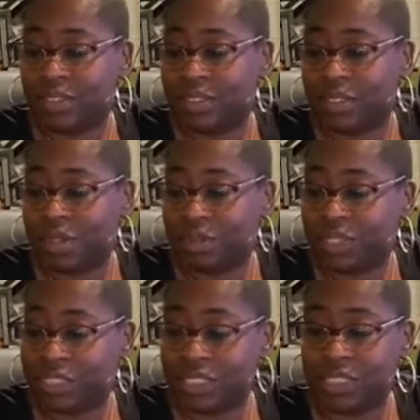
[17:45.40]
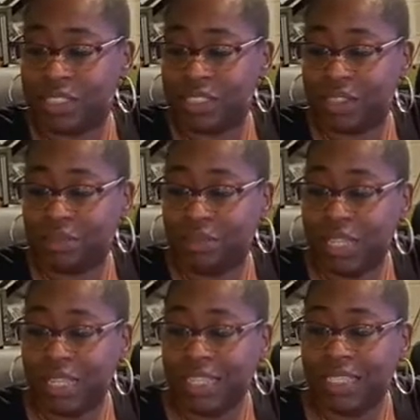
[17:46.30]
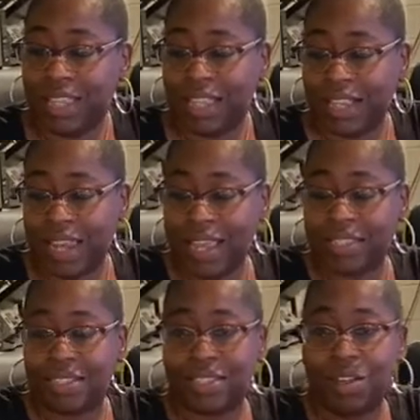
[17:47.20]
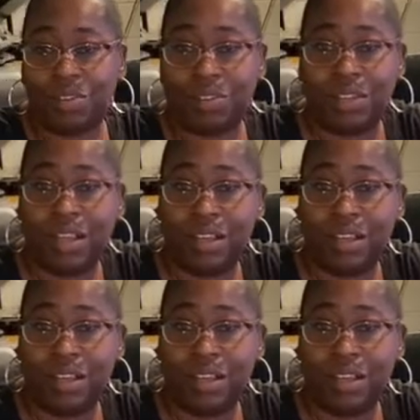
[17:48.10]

So since she's still taking classes on